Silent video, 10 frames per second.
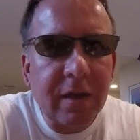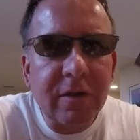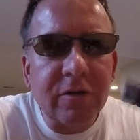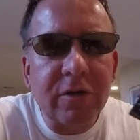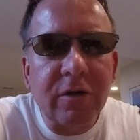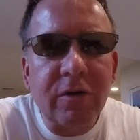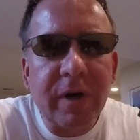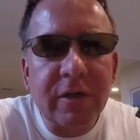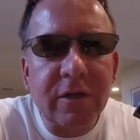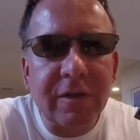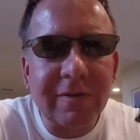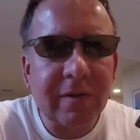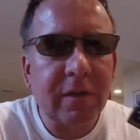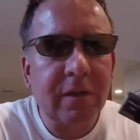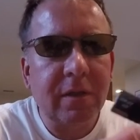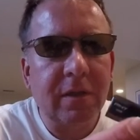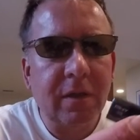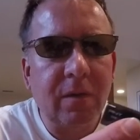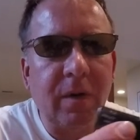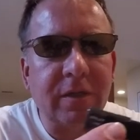there's no directions.
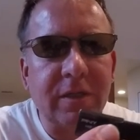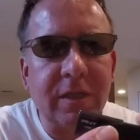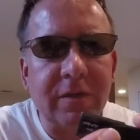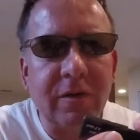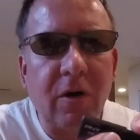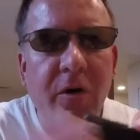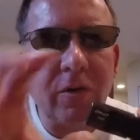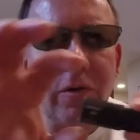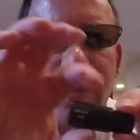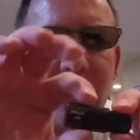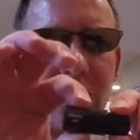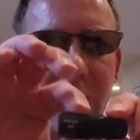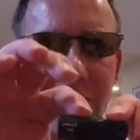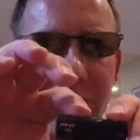Watch this. All you do